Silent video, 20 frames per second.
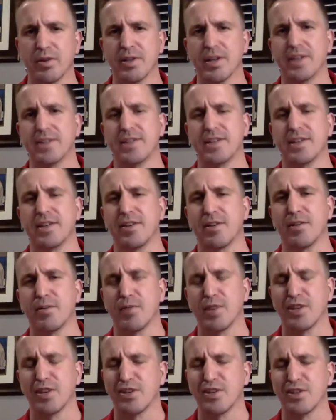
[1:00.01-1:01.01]
debt to income
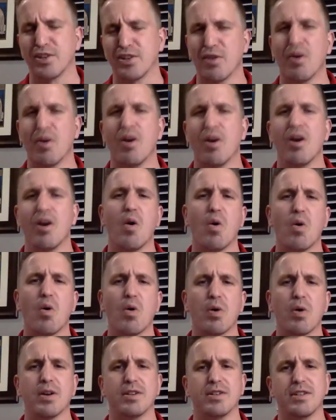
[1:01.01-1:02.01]
ratio,
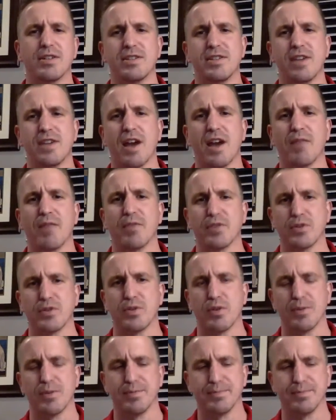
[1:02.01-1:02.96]
or DTI for short.